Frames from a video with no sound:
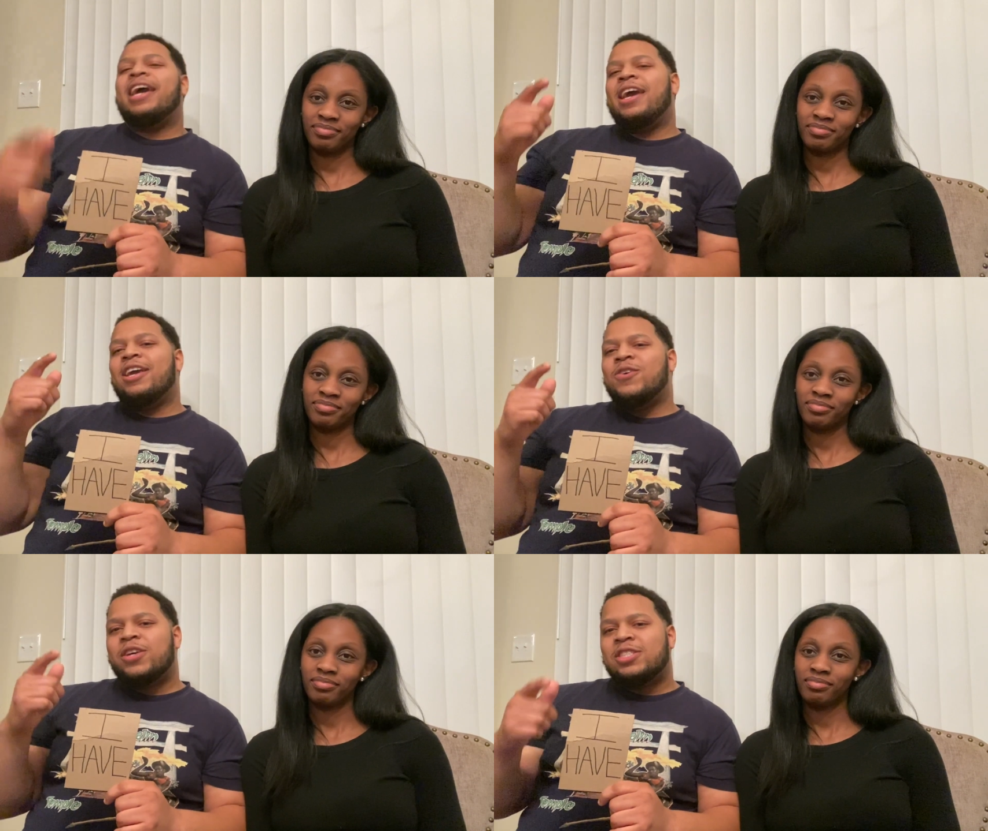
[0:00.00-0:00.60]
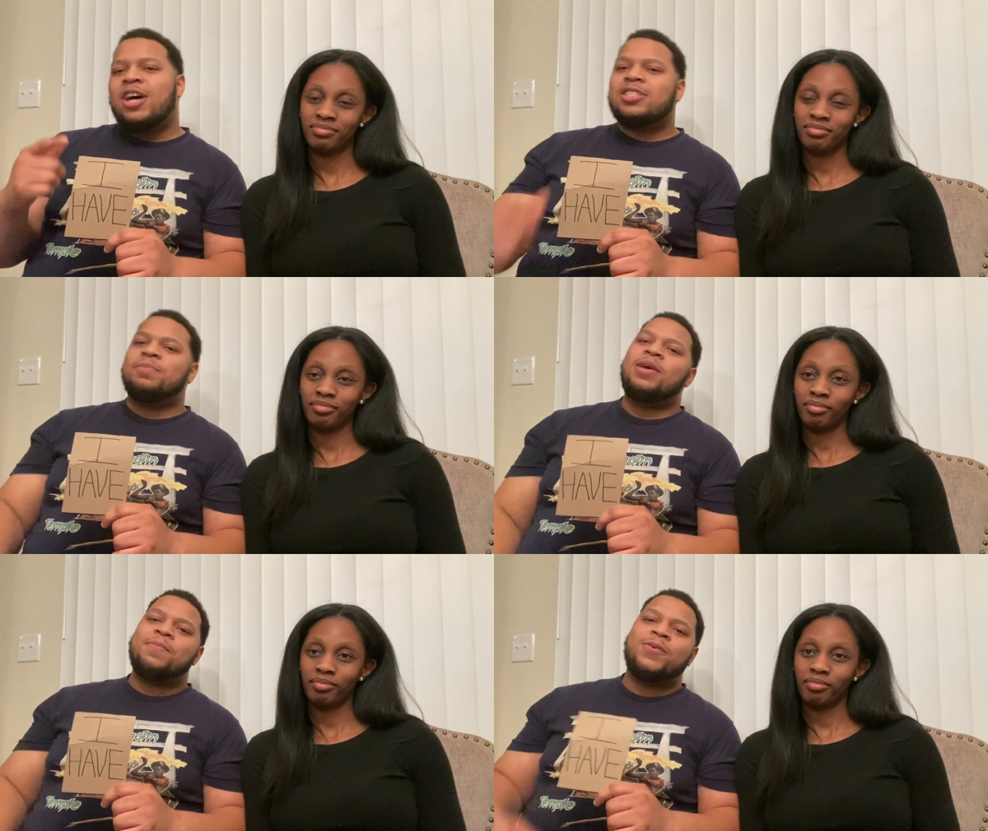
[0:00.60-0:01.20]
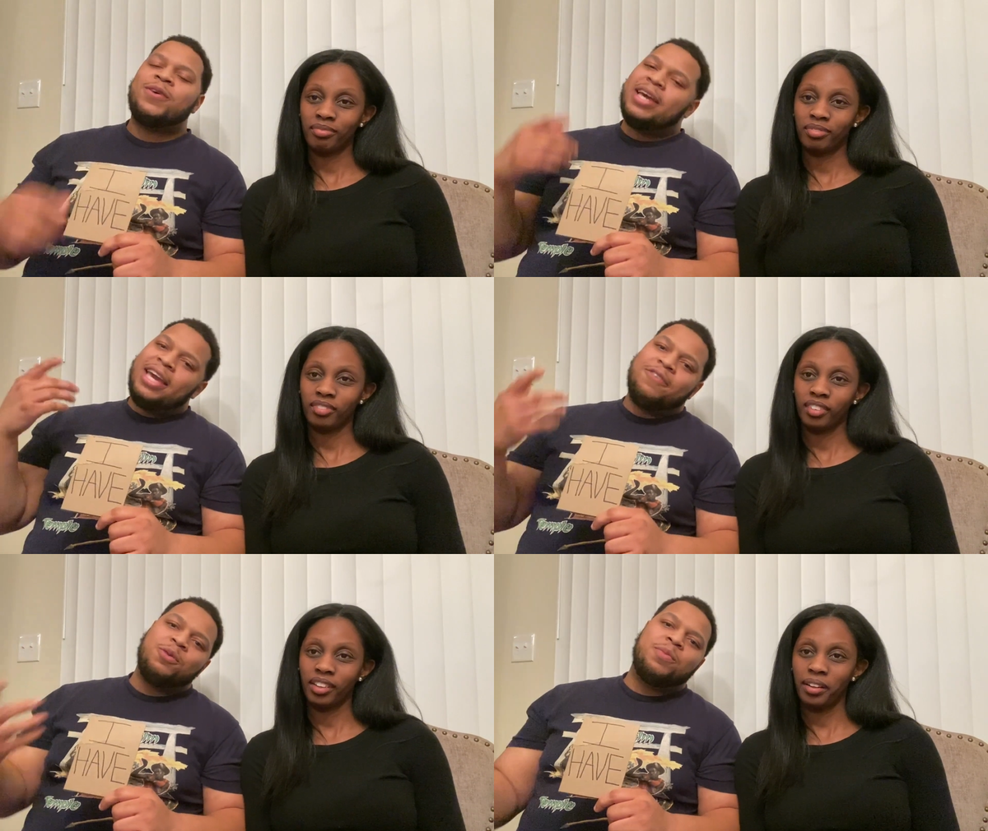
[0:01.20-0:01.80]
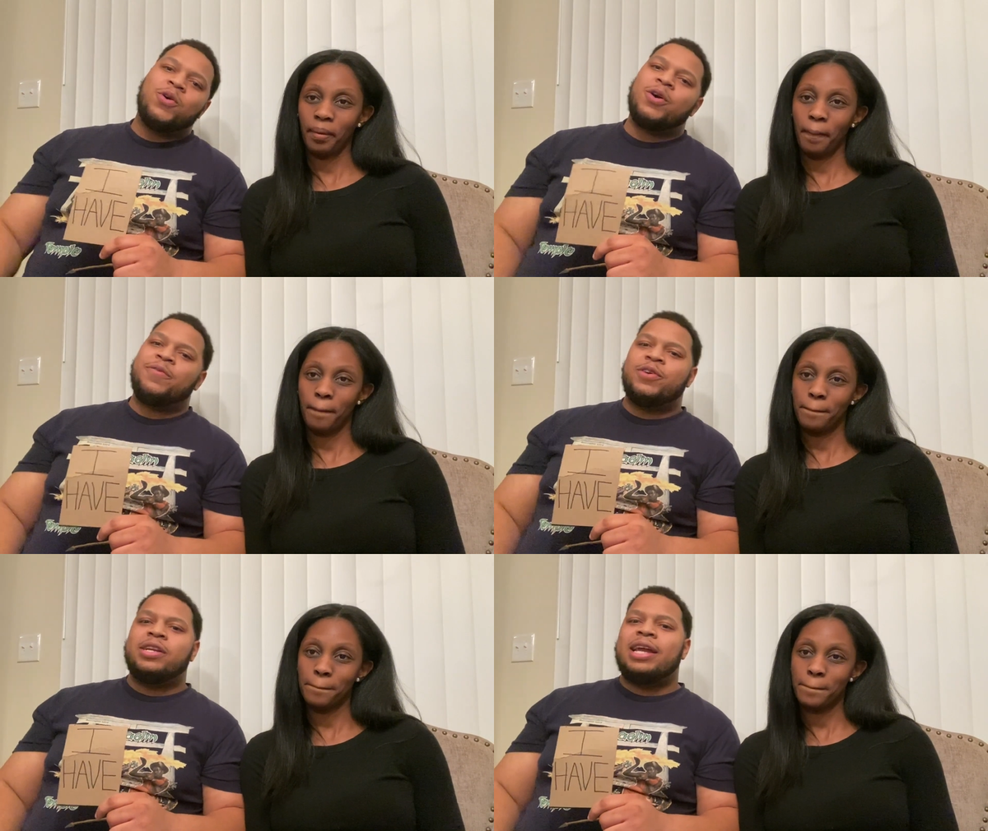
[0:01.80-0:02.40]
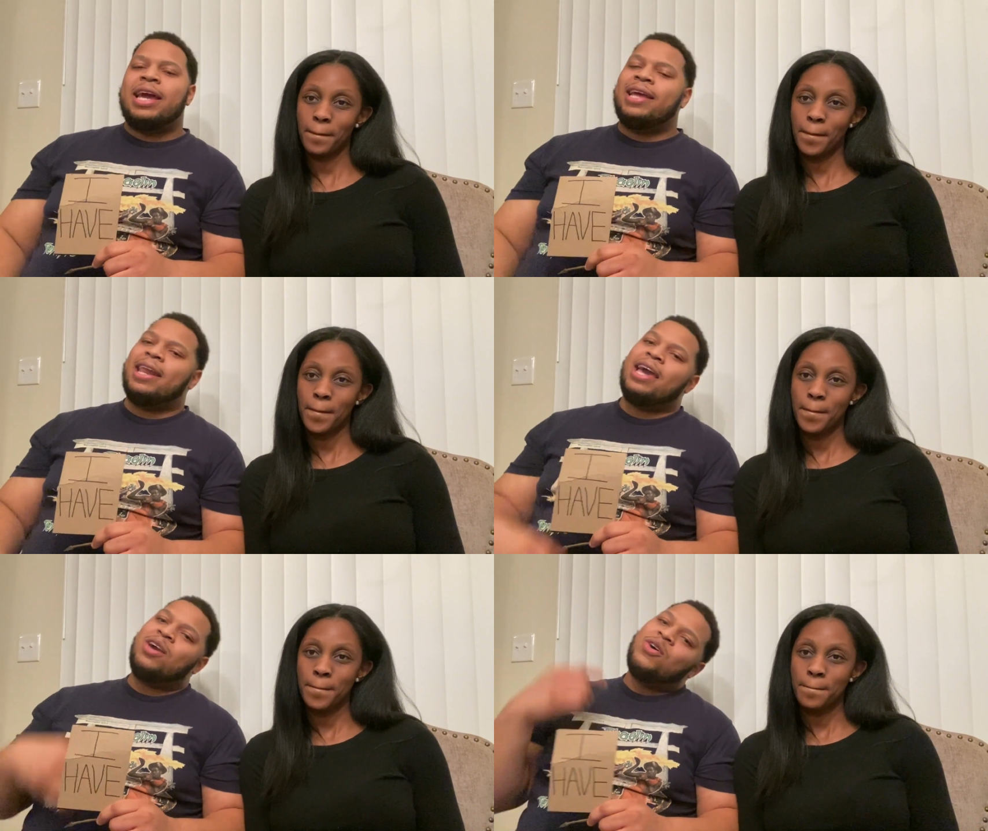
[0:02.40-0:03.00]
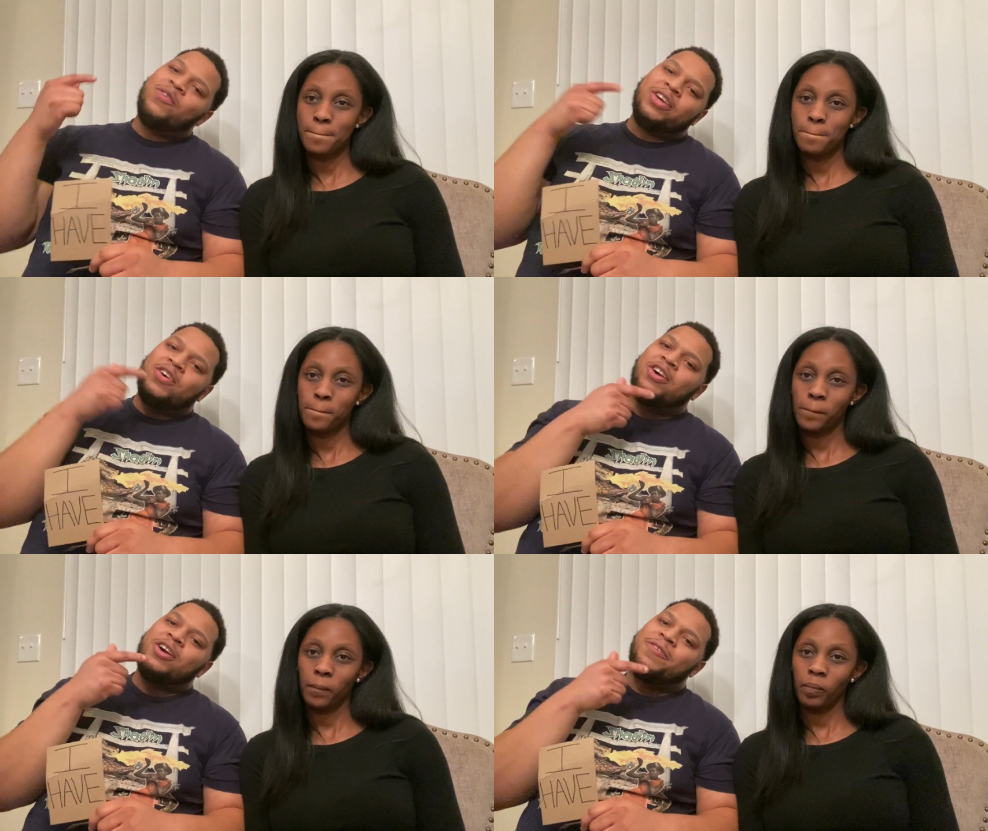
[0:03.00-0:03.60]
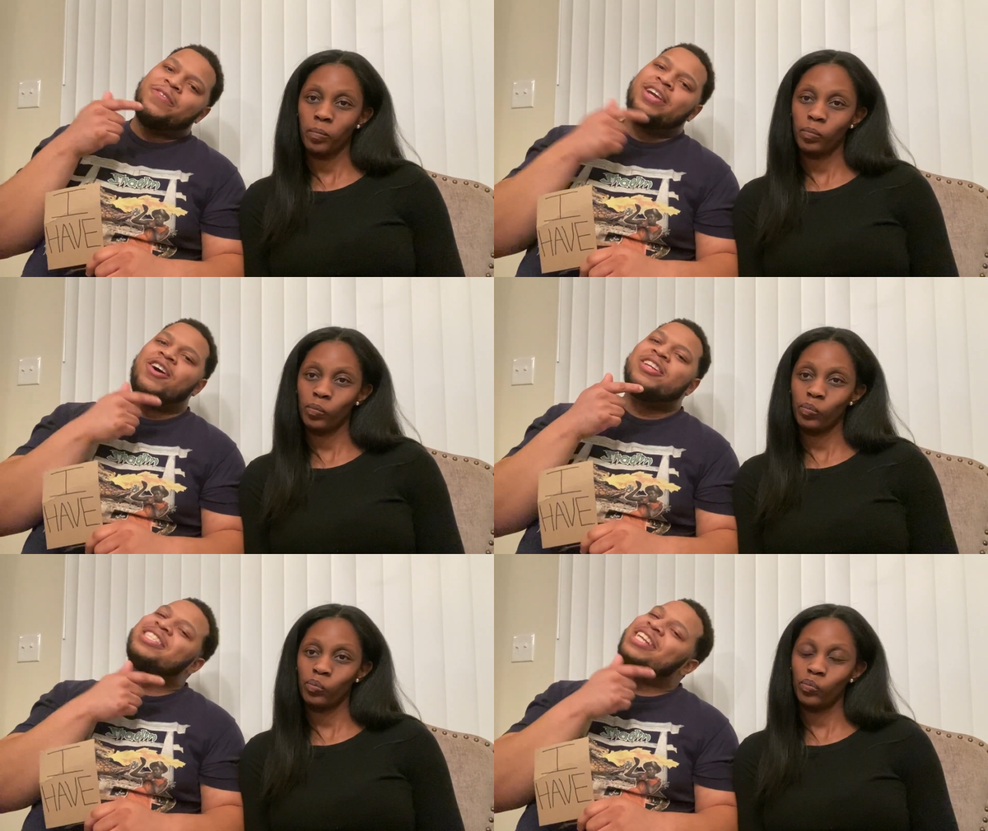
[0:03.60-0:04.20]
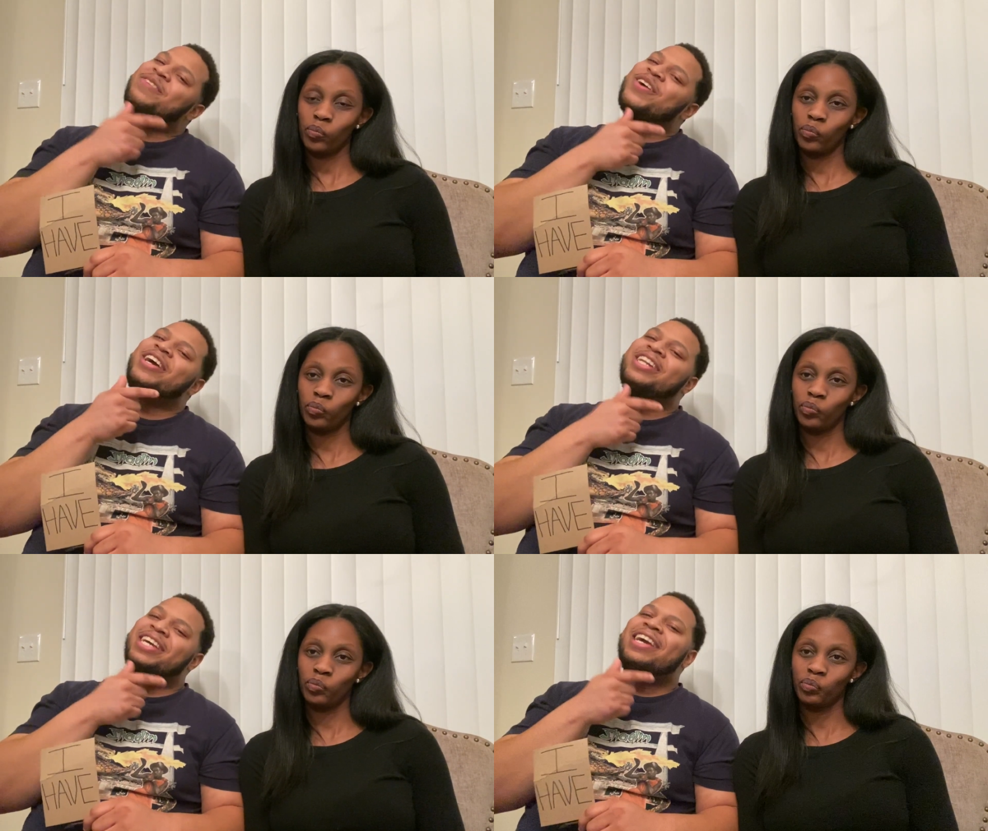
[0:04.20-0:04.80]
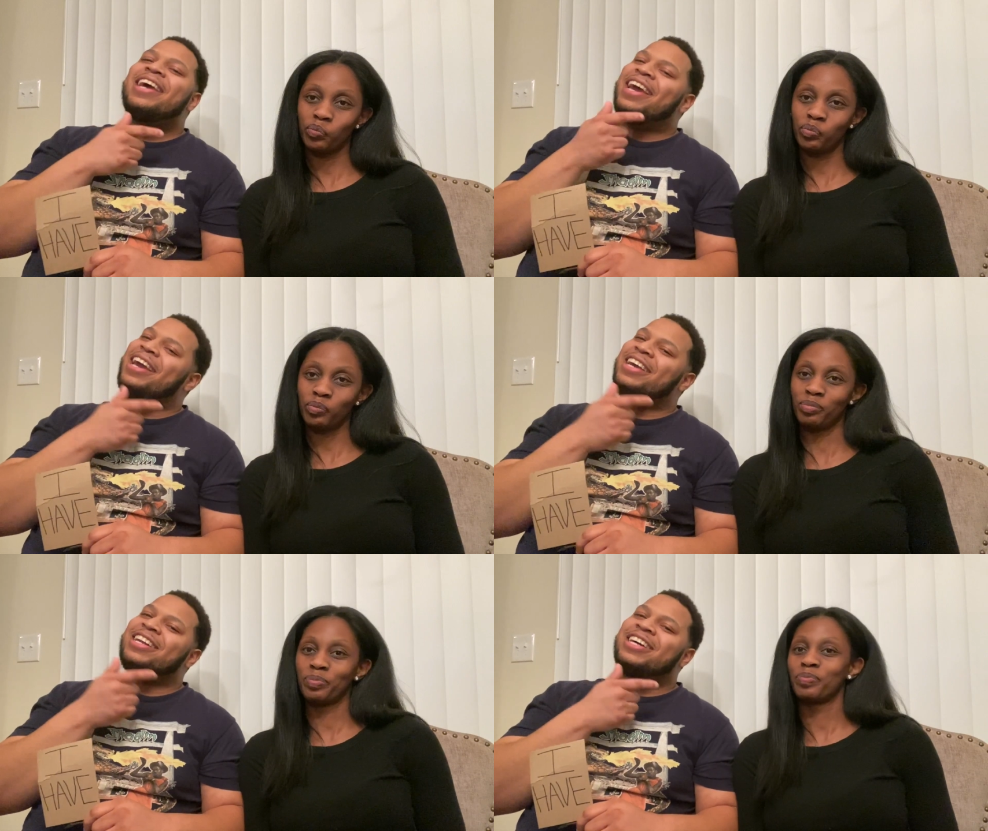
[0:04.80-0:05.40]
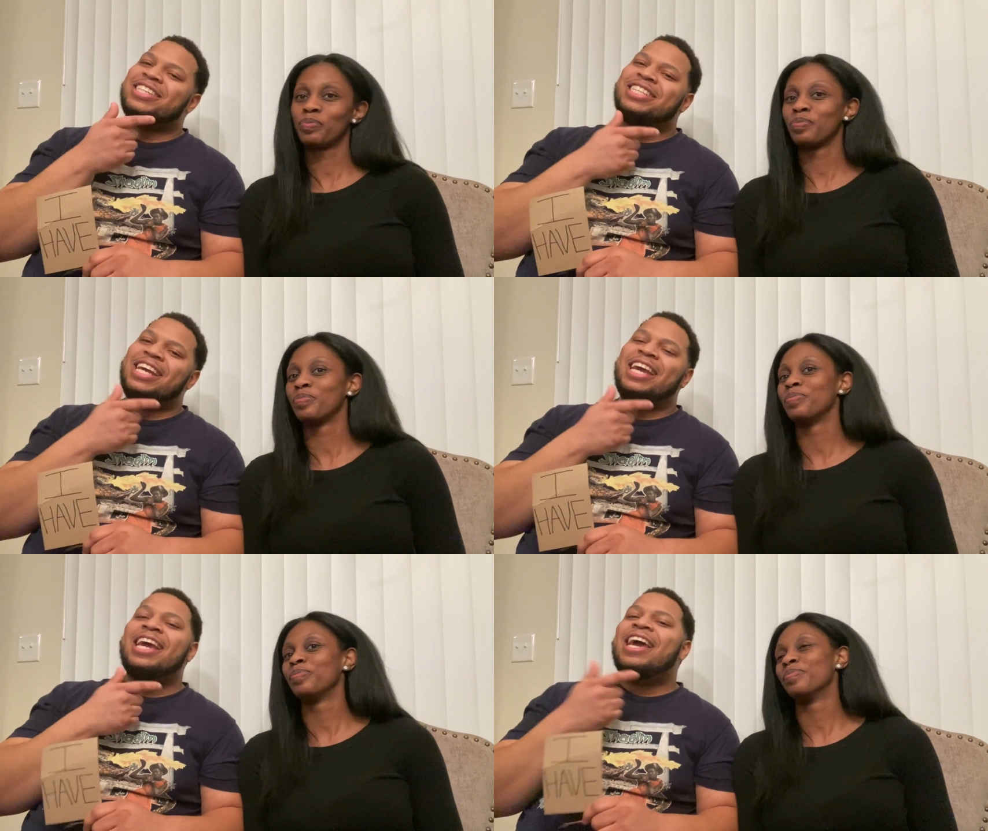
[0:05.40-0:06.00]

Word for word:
Speaker 1: and you can talk to people if you bored for the night. Like when your girlfriend go to sleep early and you know what I'm saying,